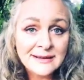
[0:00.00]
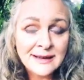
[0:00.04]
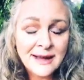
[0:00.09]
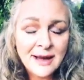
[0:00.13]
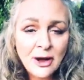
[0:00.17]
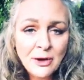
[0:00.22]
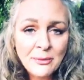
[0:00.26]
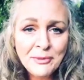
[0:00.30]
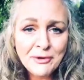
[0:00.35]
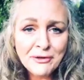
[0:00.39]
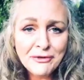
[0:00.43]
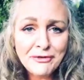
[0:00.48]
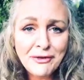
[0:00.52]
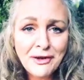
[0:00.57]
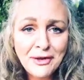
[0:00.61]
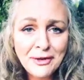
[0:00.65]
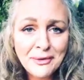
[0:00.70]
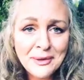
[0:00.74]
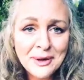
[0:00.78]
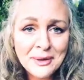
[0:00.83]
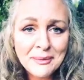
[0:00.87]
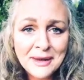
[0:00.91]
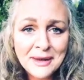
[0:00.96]
I hope you're
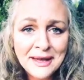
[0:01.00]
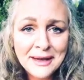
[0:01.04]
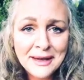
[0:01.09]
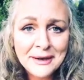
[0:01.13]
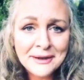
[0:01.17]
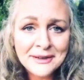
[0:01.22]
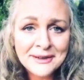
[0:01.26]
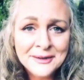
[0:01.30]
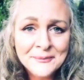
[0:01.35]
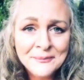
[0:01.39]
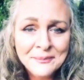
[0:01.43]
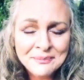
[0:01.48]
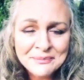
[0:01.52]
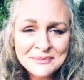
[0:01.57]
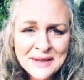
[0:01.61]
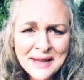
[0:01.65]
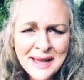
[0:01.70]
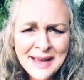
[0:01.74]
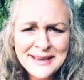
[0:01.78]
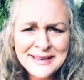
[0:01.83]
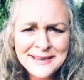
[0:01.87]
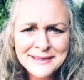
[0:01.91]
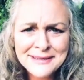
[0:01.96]
following me here.
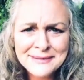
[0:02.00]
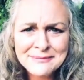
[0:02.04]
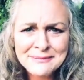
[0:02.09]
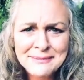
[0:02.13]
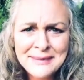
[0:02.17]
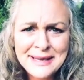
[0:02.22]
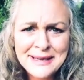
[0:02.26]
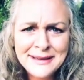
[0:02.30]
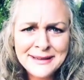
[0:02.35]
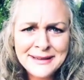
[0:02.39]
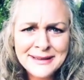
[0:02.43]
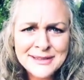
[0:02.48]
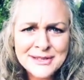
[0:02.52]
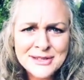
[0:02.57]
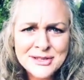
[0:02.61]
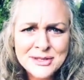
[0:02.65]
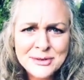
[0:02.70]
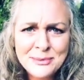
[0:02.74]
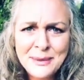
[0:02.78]
I didn't mean this to